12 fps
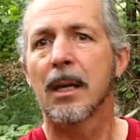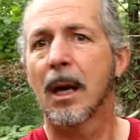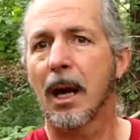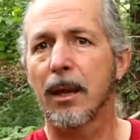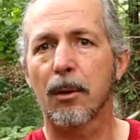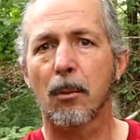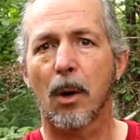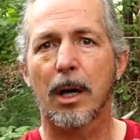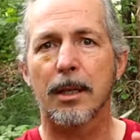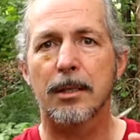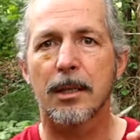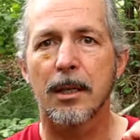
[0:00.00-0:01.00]

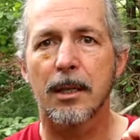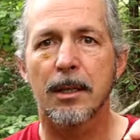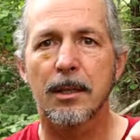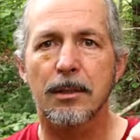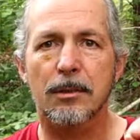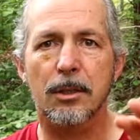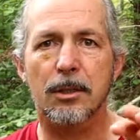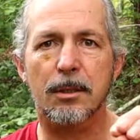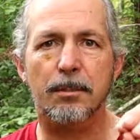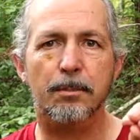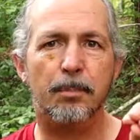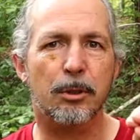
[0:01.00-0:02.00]
Otherwise, just
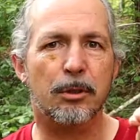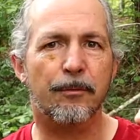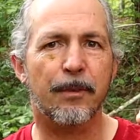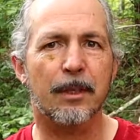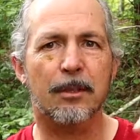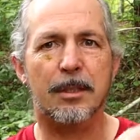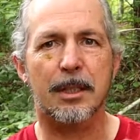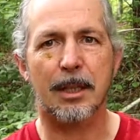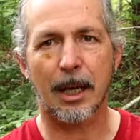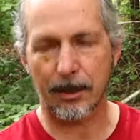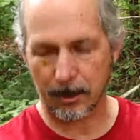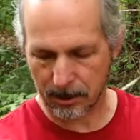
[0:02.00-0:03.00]
put your fingers
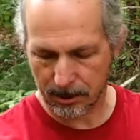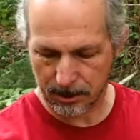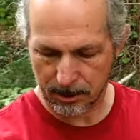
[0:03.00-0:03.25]
together,